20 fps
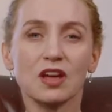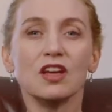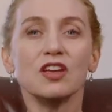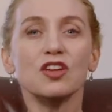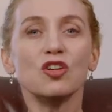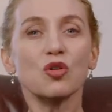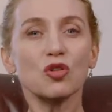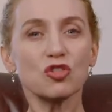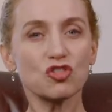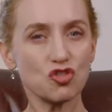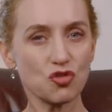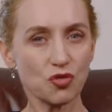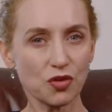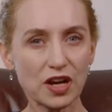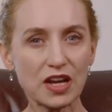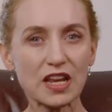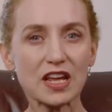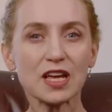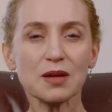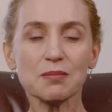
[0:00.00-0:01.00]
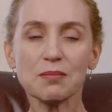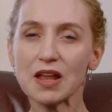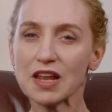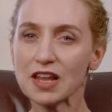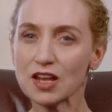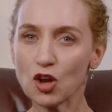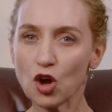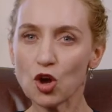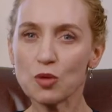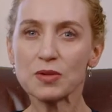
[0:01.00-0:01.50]
your treating
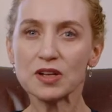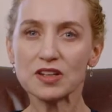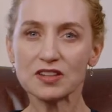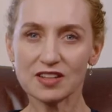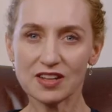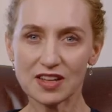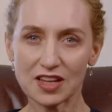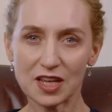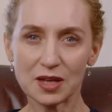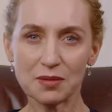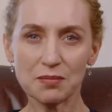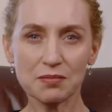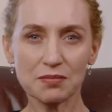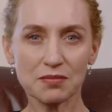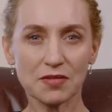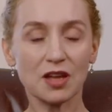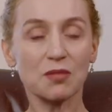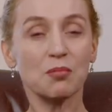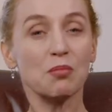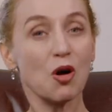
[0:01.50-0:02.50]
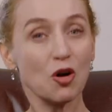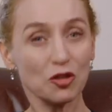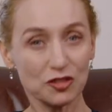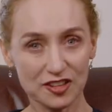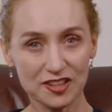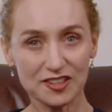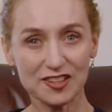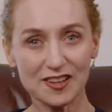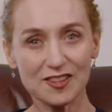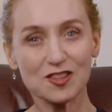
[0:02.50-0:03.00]
melanoma team and
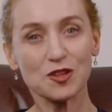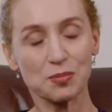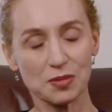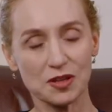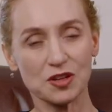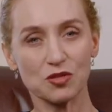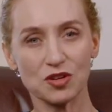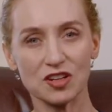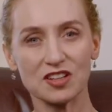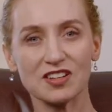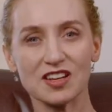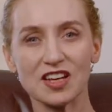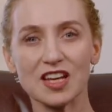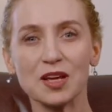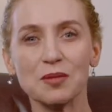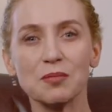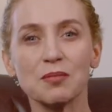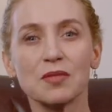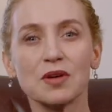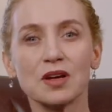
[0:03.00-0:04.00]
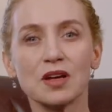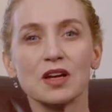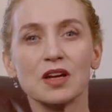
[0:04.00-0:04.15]
multidisciplinary team